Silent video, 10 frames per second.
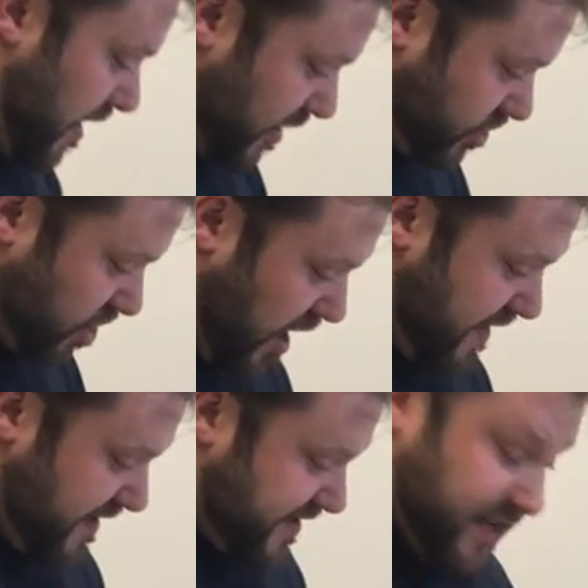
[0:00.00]
and
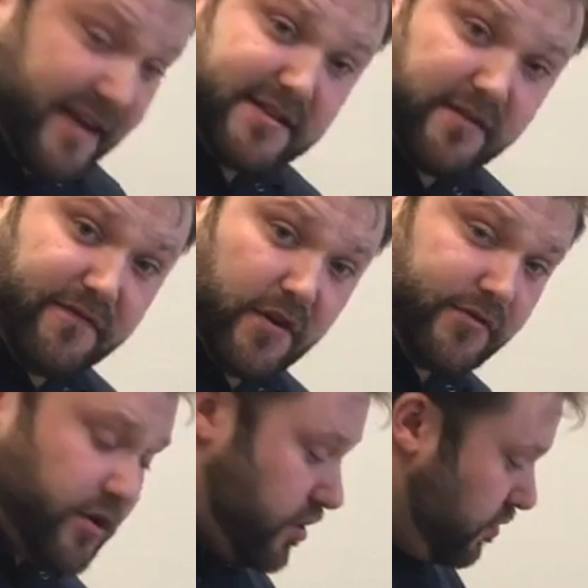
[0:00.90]
shine this against the
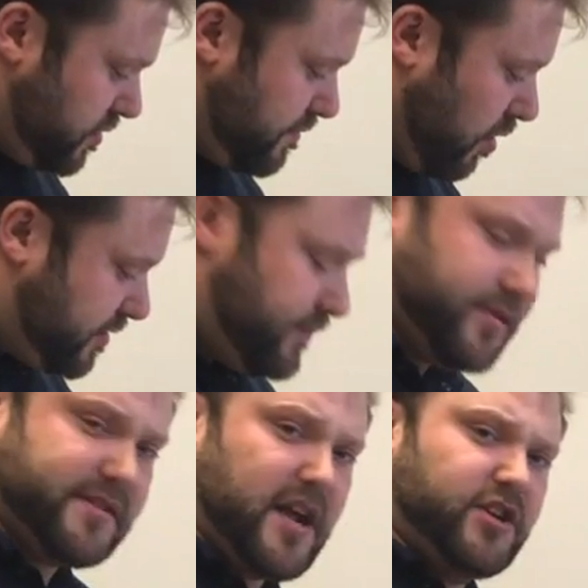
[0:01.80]
filter. Use multiple
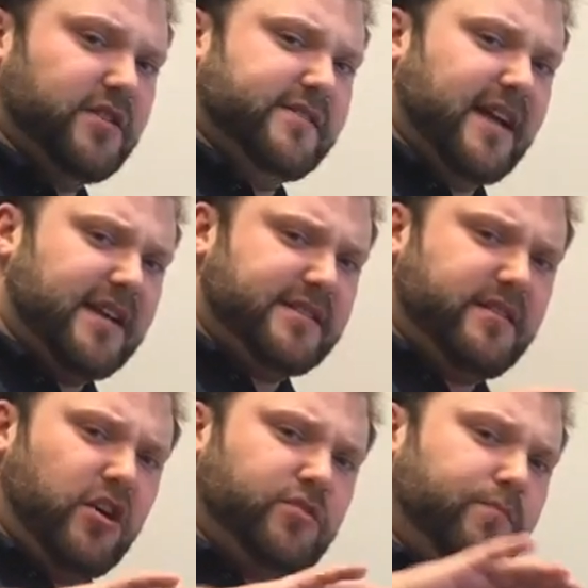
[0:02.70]
sections. As
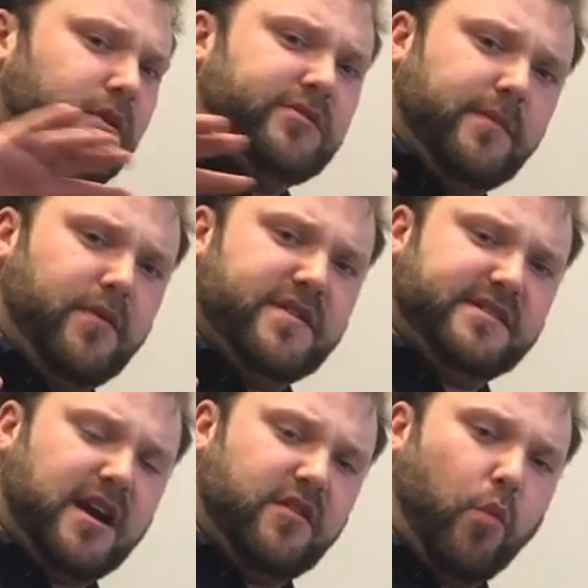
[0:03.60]
sludge builds up on the
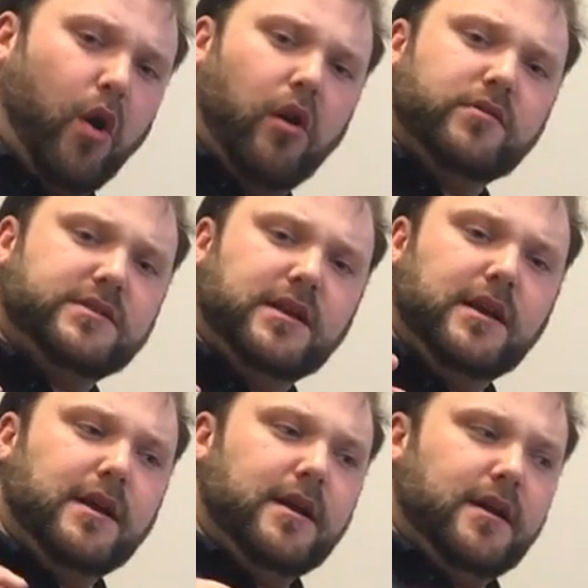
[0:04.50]
side walls,
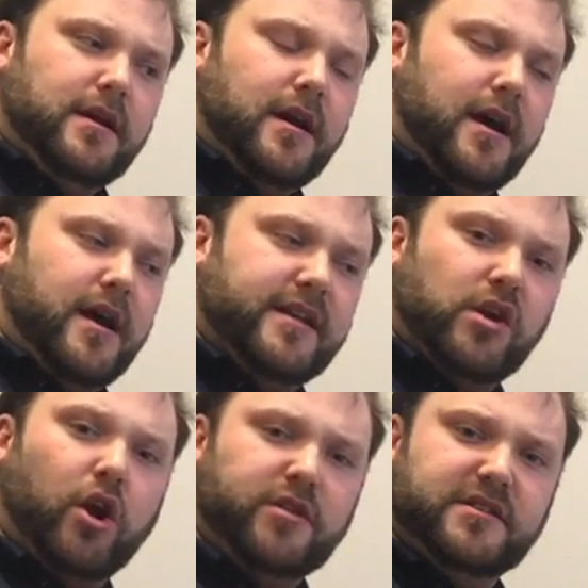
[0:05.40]
it's
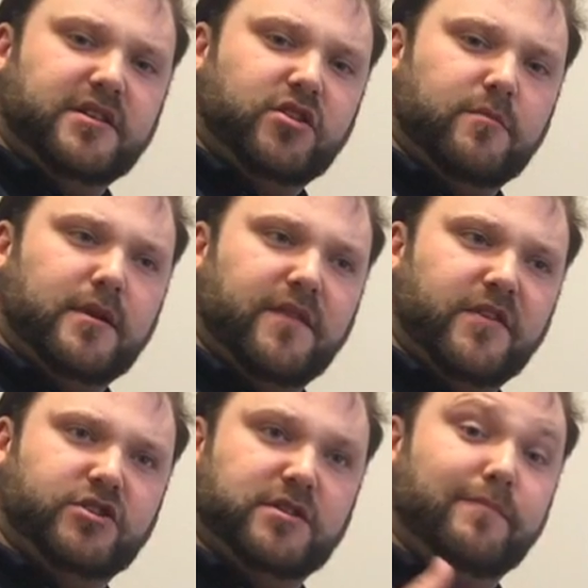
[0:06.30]
hard to determine if
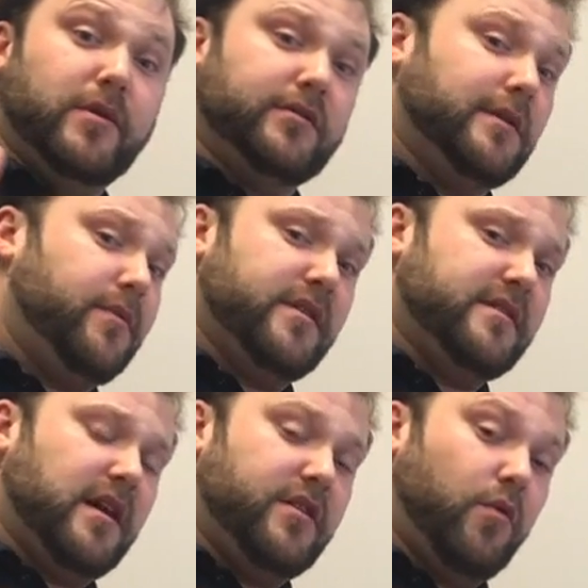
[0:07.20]
it's just buildup on
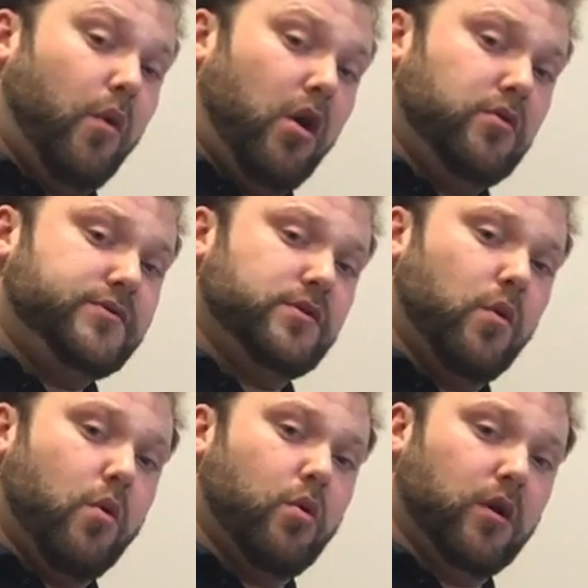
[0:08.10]
the walls
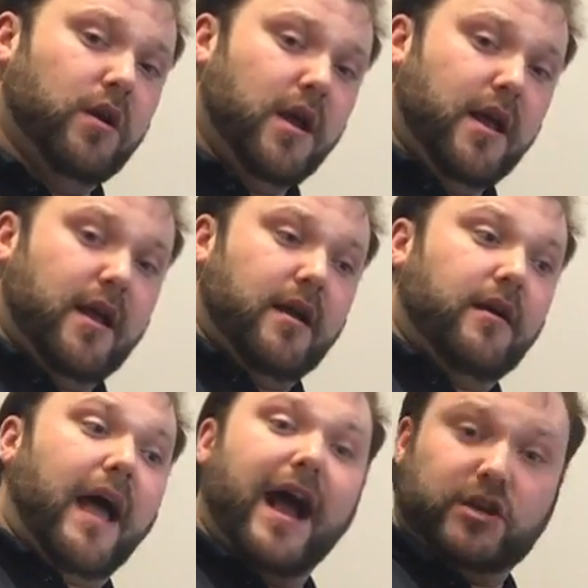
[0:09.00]
or
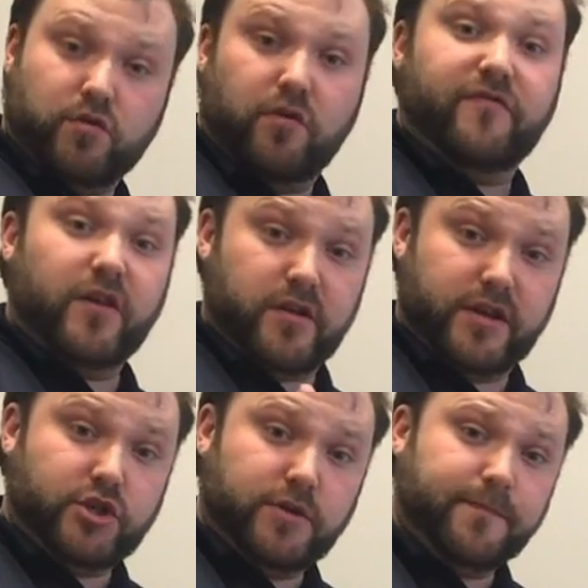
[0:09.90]
actual
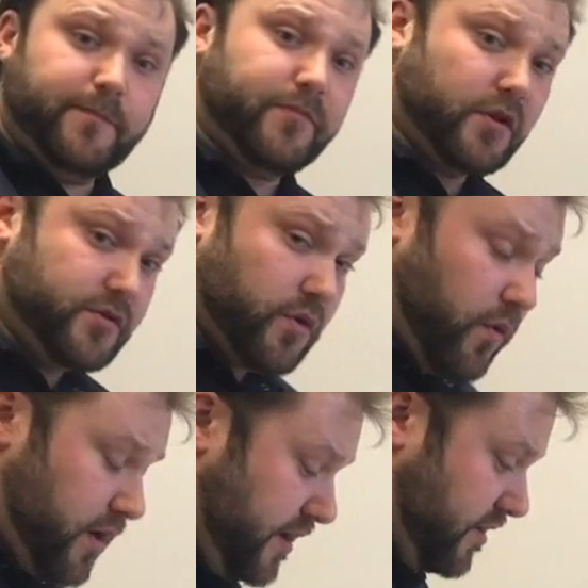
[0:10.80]
fillage. So
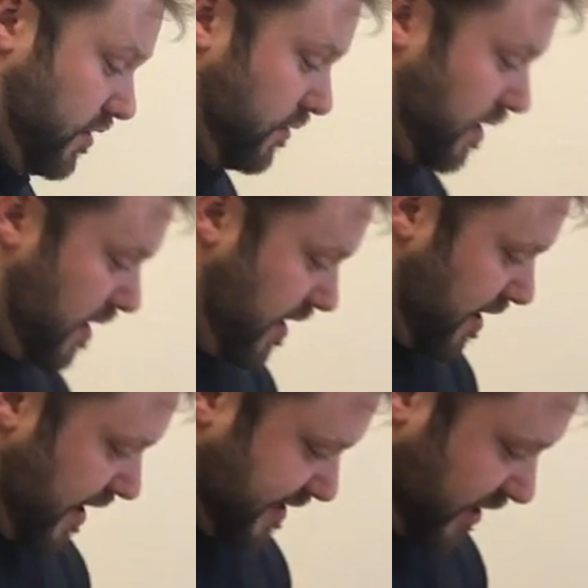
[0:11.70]
what I do
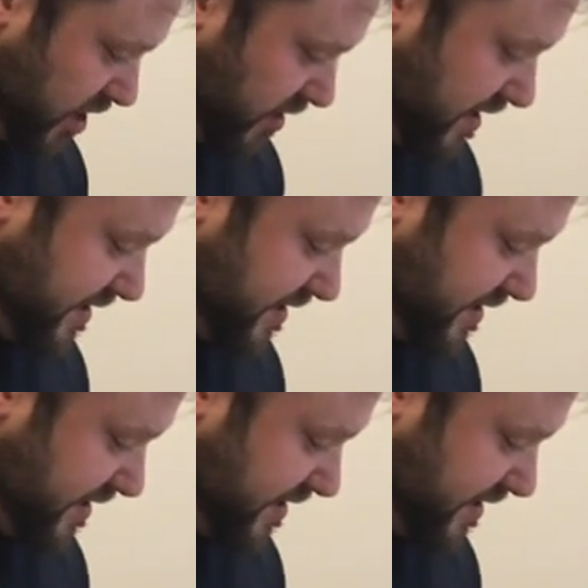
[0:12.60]
is I look in